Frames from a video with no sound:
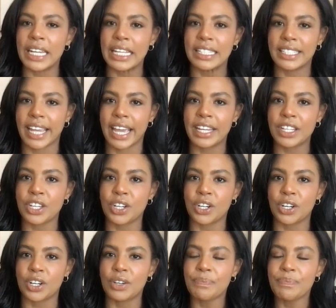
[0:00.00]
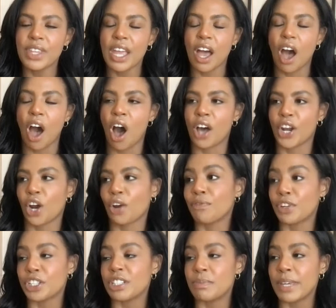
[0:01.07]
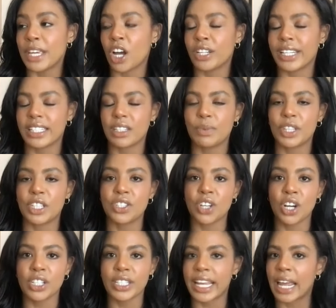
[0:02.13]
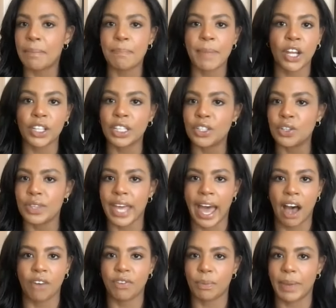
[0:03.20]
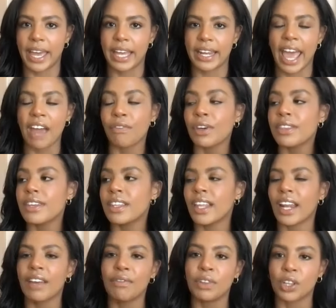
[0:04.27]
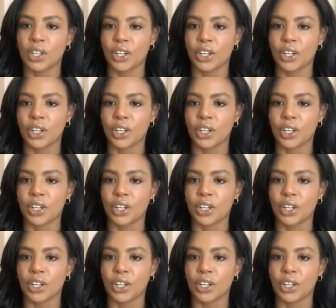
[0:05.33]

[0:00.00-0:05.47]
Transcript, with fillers: meeting Daniel on our first meet on Dancing with the Stars, and I barely knew the alphabet. Everything that I've